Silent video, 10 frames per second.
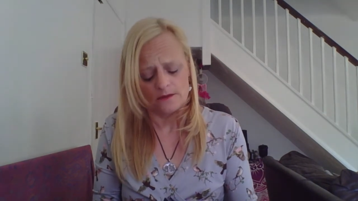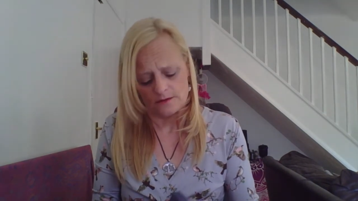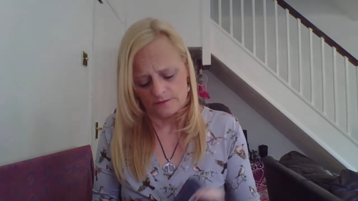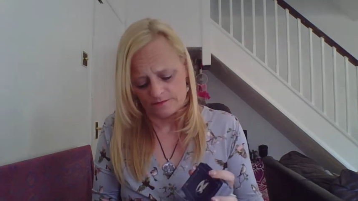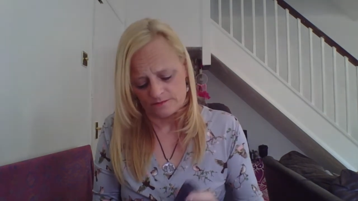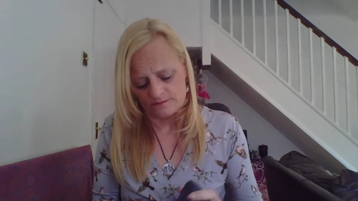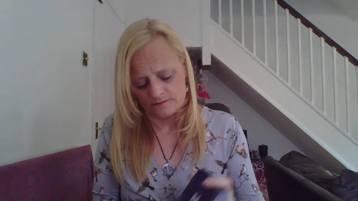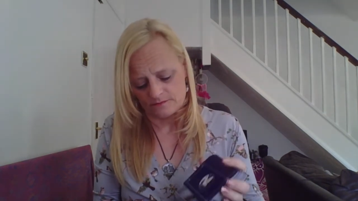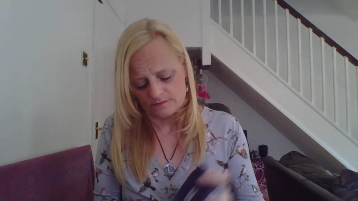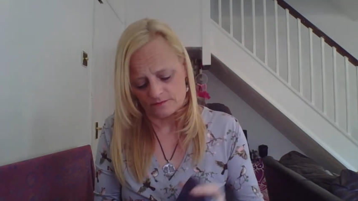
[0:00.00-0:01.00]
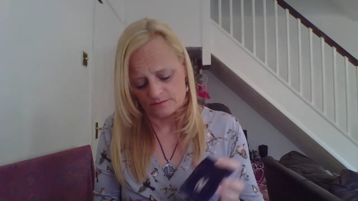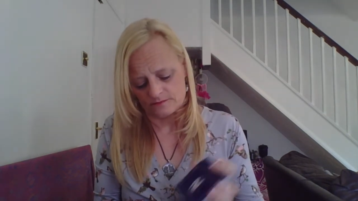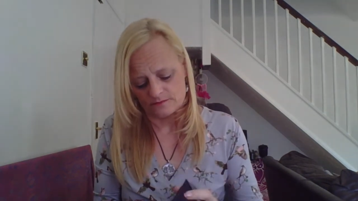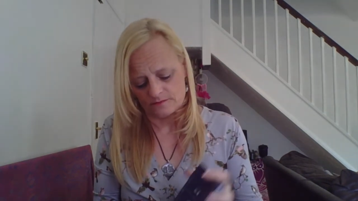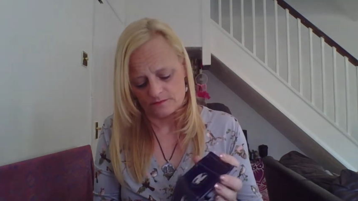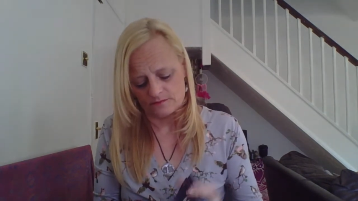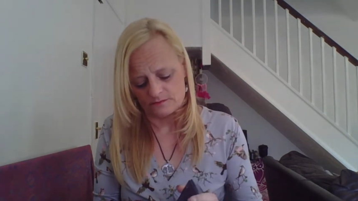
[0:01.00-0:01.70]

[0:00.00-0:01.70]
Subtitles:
(silence)